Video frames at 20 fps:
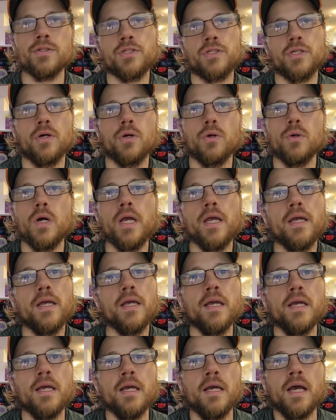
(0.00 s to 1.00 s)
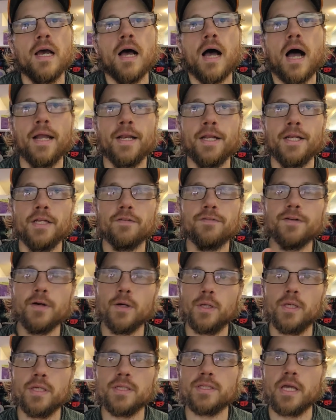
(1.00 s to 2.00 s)
So I need to
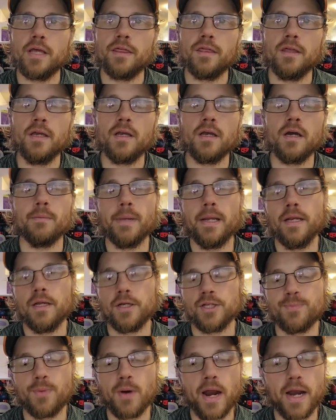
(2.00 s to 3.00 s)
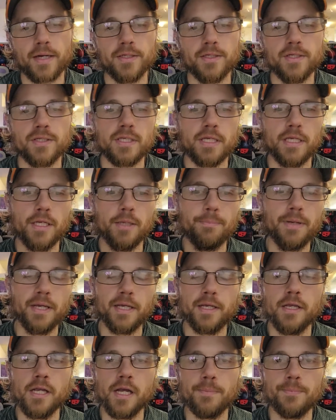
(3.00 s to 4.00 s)
focus, I think, on my next practice into
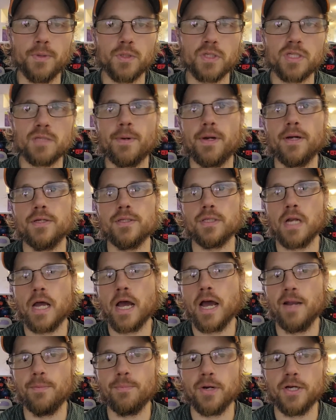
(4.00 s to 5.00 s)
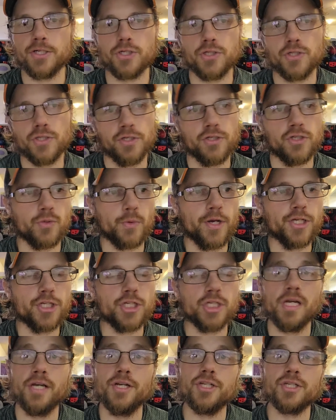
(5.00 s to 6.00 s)
picking up those spares in a high pressure
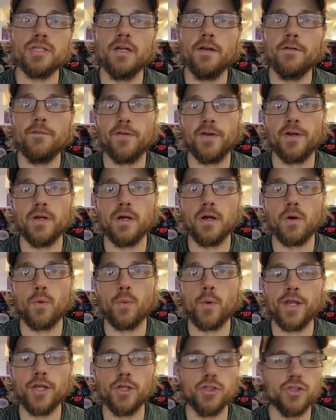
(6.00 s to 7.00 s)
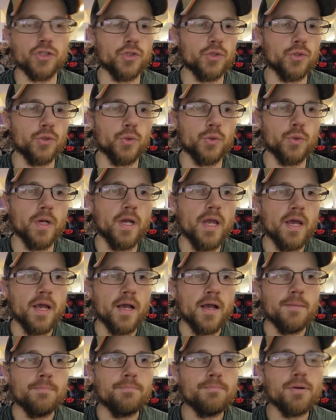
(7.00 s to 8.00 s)
situation. I just need to figure out a way
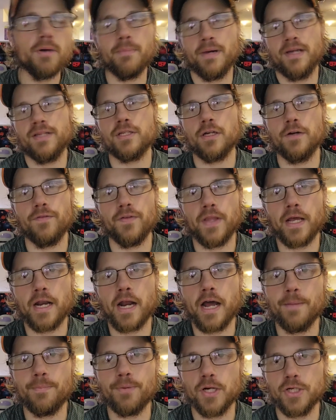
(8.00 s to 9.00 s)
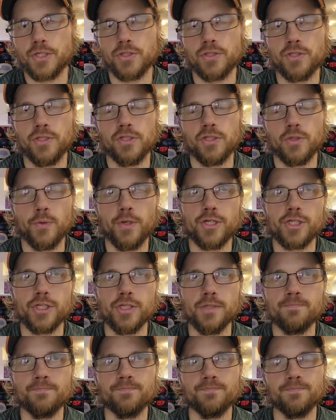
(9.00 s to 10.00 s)
to put myself in that high pressure situation.
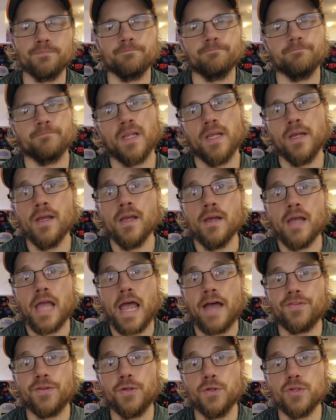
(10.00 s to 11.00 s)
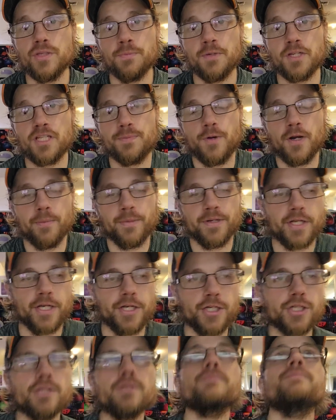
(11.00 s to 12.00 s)
I have to do some
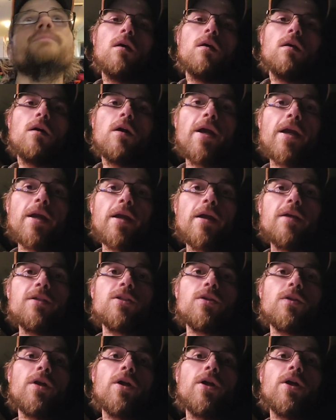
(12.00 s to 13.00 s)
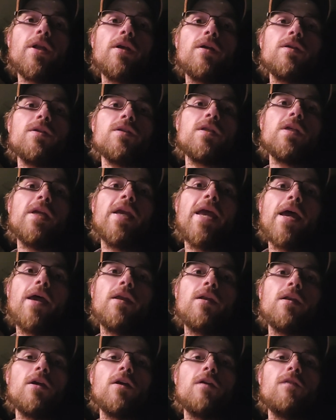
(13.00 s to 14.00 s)
experimentation. All right, guys, so there it is, the
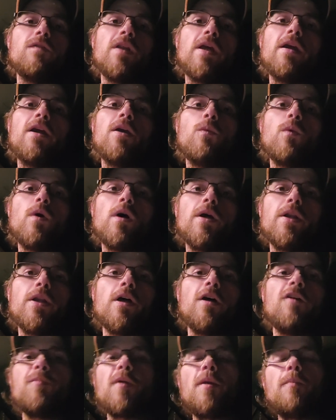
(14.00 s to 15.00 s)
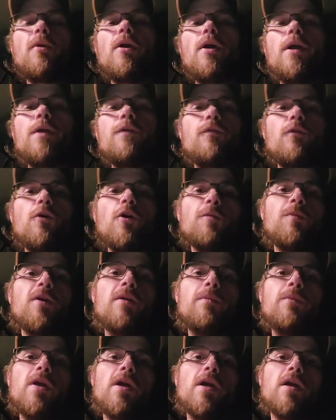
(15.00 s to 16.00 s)
end of day 1 of preparing for
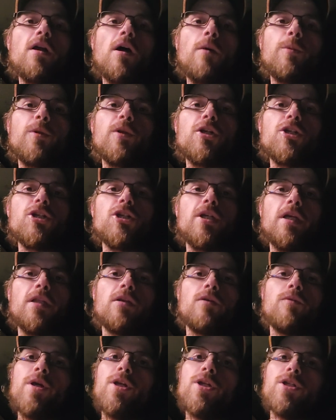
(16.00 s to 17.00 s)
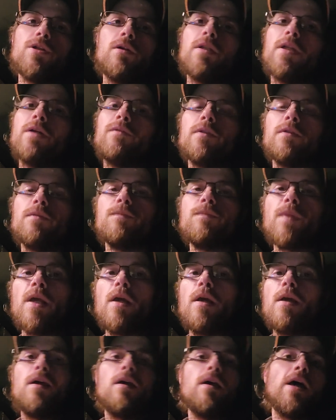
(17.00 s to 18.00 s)
PBA competition at the regional level.
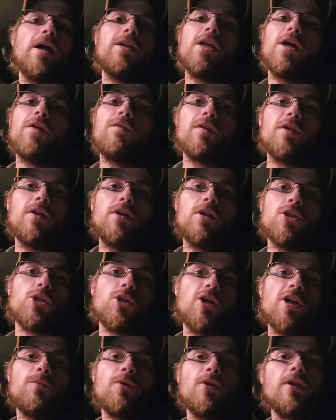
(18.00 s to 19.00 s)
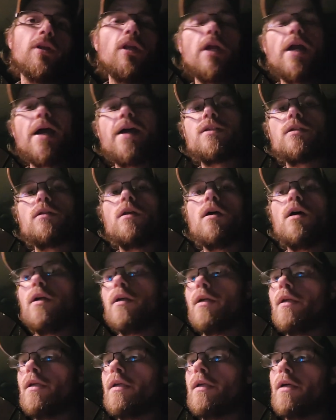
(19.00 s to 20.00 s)
I definitely enjoyed bringing you guys
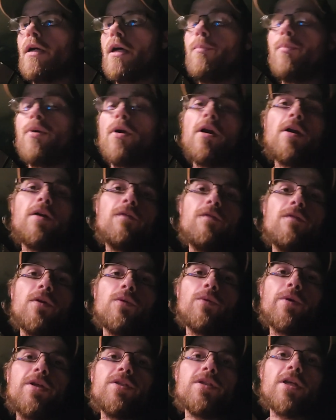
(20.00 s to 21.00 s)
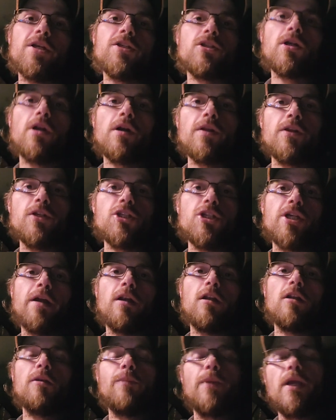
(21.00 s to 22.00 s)
along. Part of the reason I started this
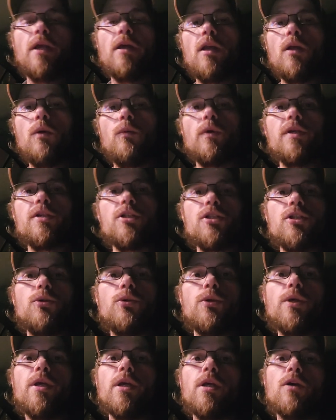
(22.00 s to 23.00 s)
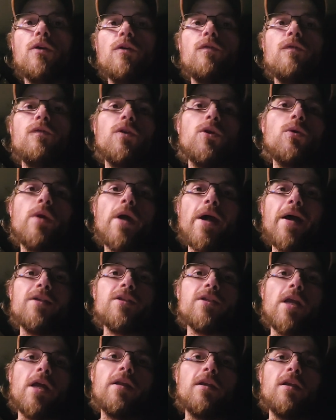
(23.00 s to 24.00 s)
channel in the beginning was to give you
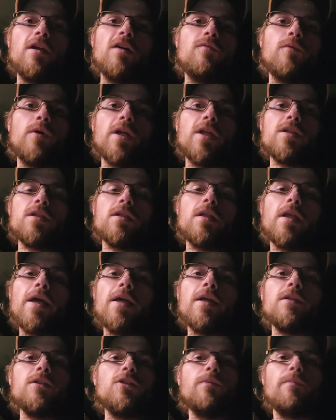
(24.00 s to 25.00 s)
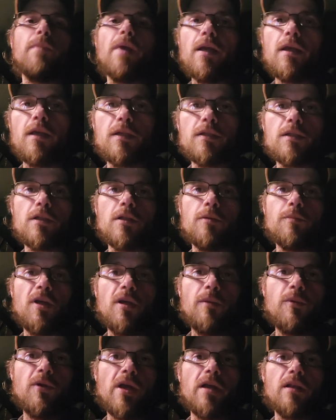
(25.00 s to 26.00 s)
guys an idea of what it's like to make it to the
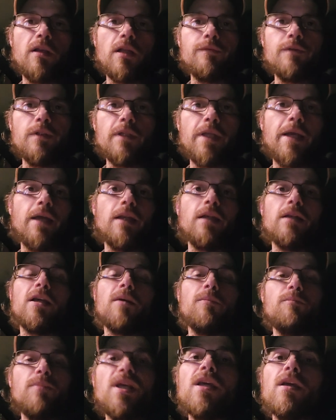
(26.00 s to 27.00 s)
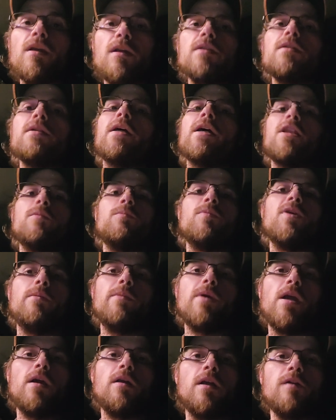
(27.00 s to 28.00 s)
PBA level and compete at the
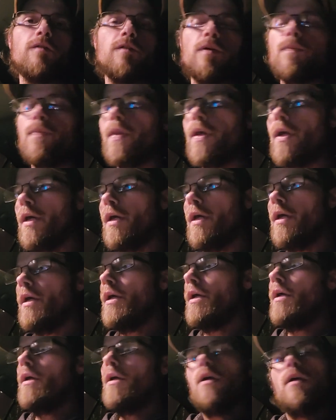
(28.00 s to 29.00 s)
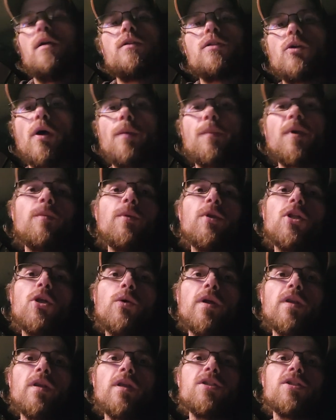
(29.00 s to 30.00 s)
PBA level. So I'm going to be
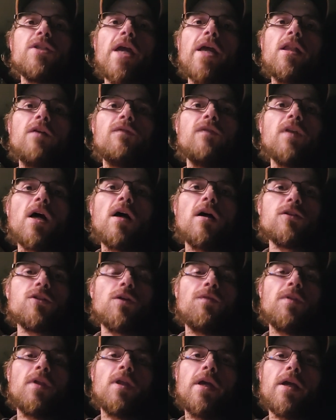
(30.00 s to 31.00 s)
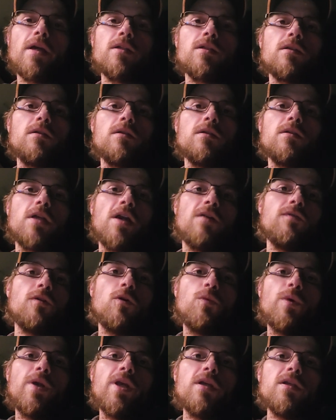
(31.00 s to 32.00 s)
doing these daily vlogs over the next
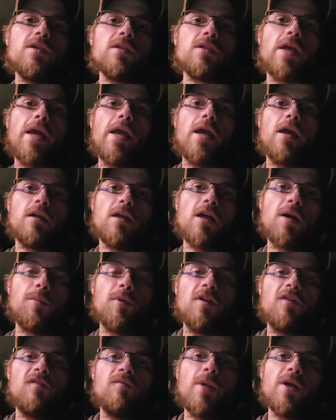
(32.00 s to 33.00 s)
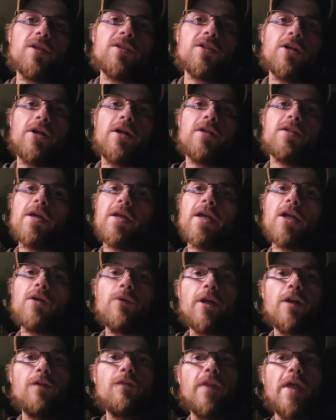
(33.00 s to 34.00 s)
several weeks and couple of months here as I get
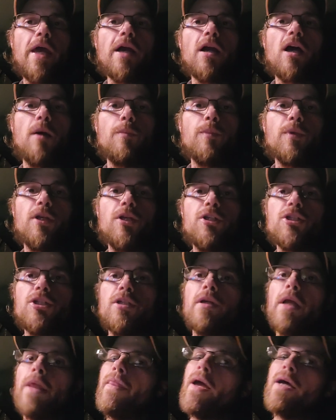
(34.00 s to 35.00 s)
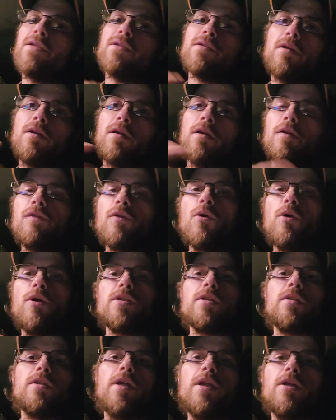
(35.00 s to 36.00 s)
ready for that competition. And that's going to, of
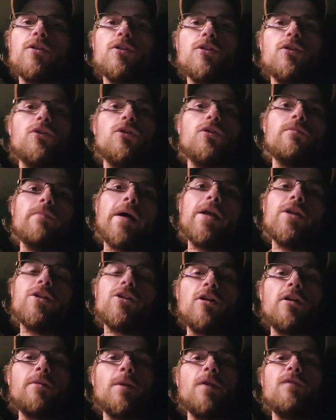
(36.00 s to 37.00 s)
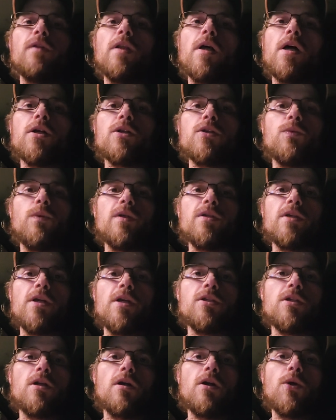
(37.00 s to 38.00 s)
course, lead into my tournament vlogs once I
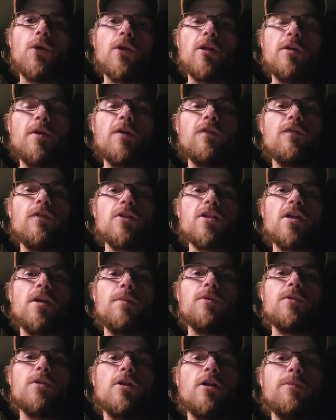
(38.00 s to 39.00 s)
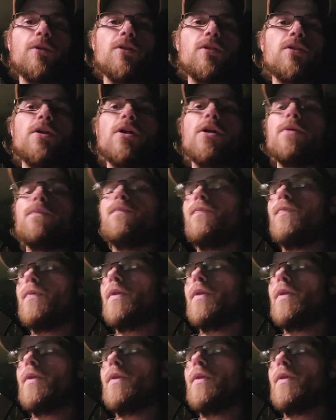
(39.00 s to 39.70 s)
start going to my first couple tournaments there.